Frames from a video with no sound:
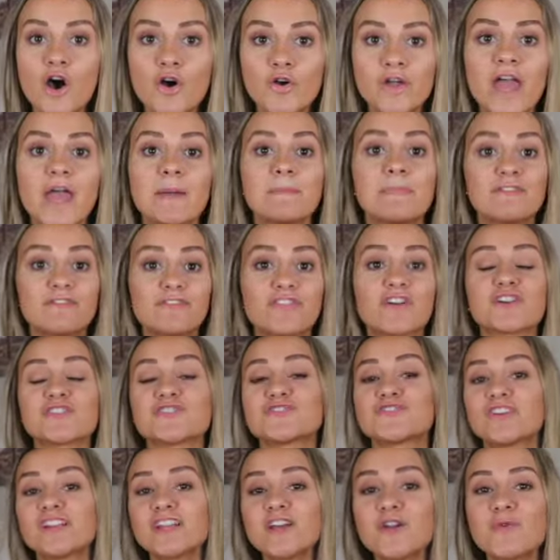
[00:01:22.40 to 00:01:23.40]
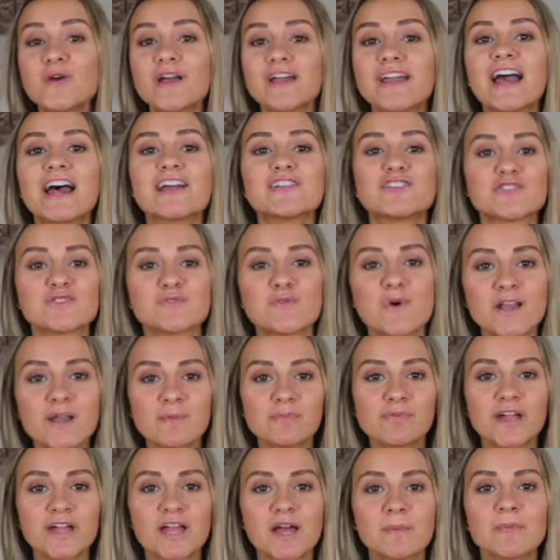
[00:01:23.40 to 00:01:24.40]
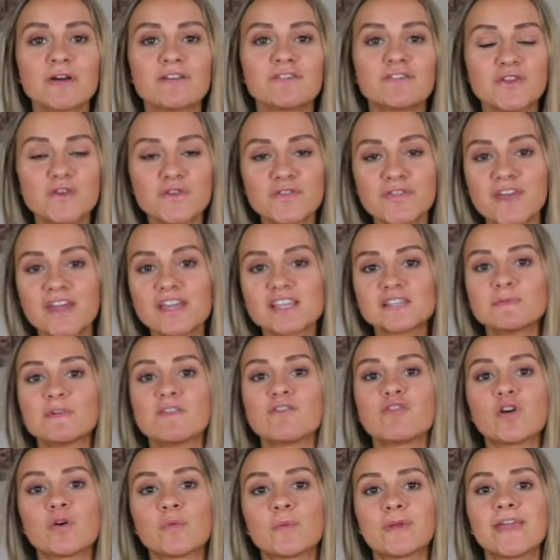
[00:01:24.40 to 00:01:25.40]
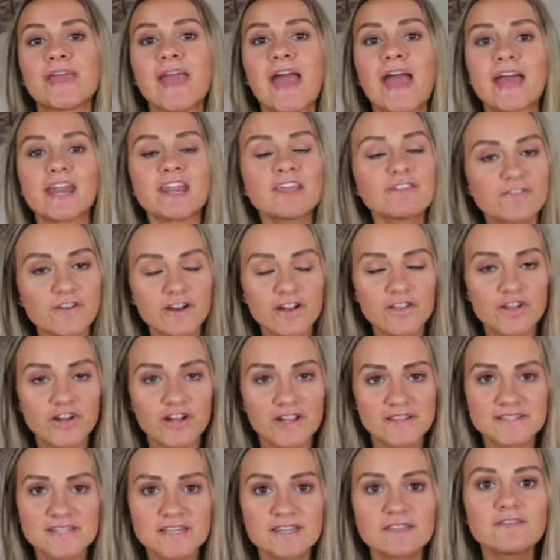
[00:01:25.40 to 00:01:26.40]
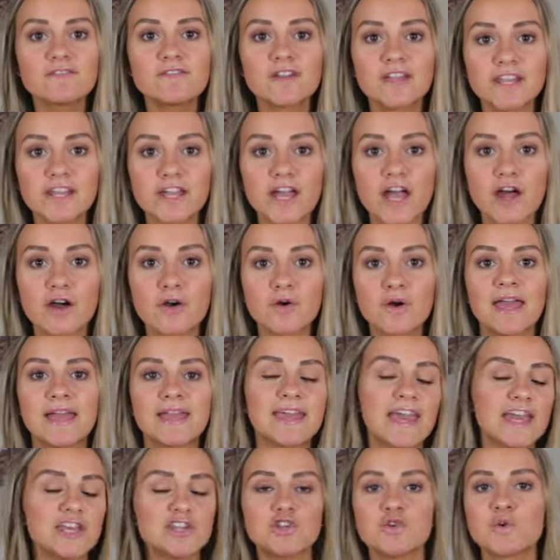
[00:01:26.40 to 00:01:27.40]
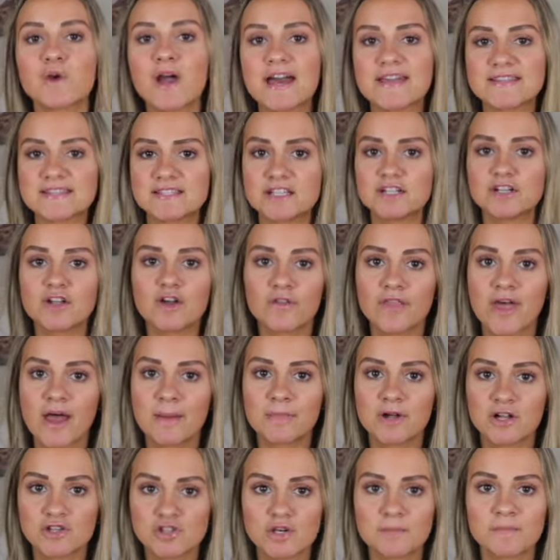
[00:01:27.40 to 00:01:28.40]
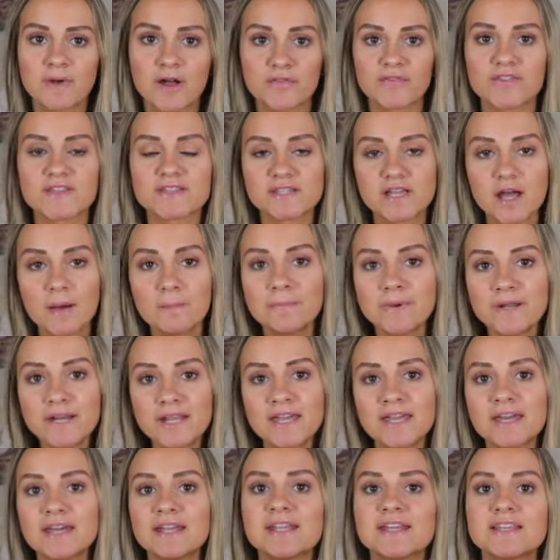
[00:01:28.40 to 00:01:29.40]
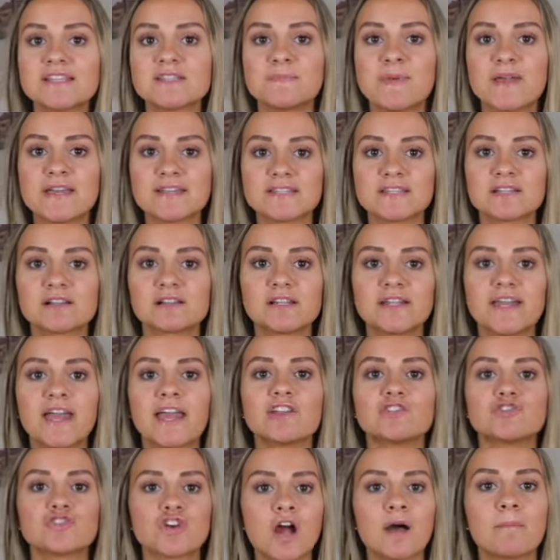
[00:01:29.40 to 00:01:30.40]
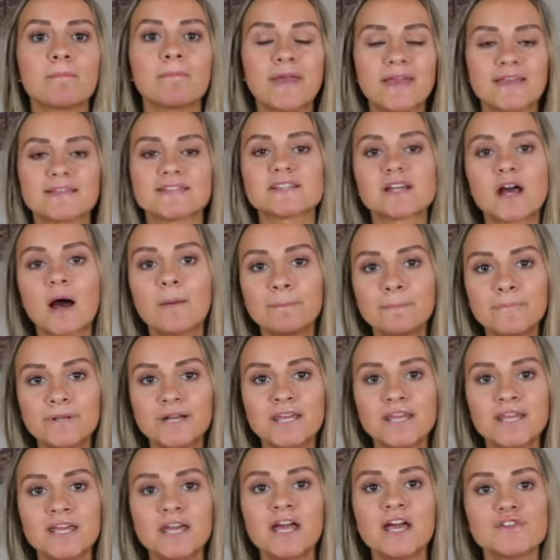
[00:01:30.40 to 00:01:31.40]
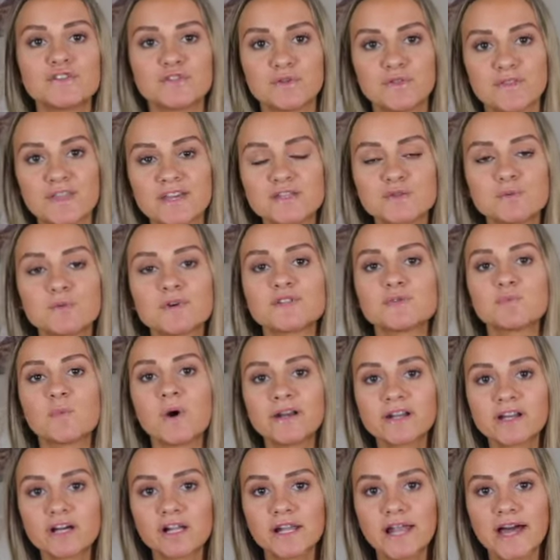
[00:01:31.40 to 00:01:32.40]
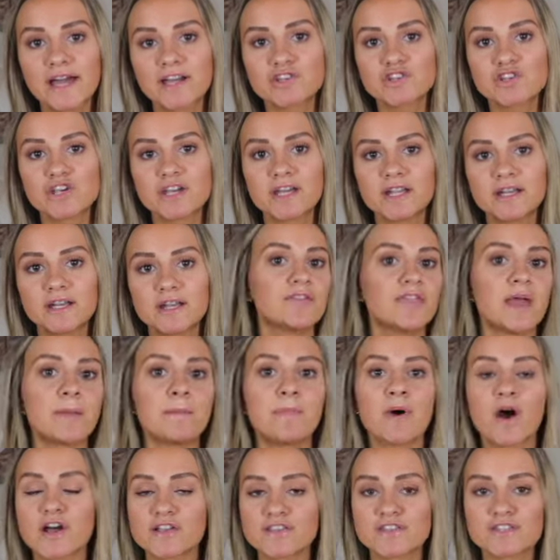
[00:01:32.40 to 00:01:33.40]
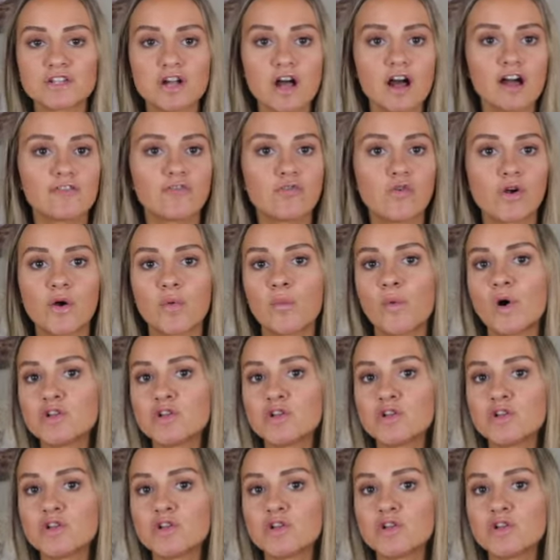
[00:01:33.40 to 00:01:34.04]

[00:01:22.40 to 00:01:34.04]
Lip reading: Okay, but first, really quick, I just wanna bring up a few things before we get any further into the video. In case you guys didn't know that much about this company, it is basically a drop-based company. So this was one collection. They bought stock for it.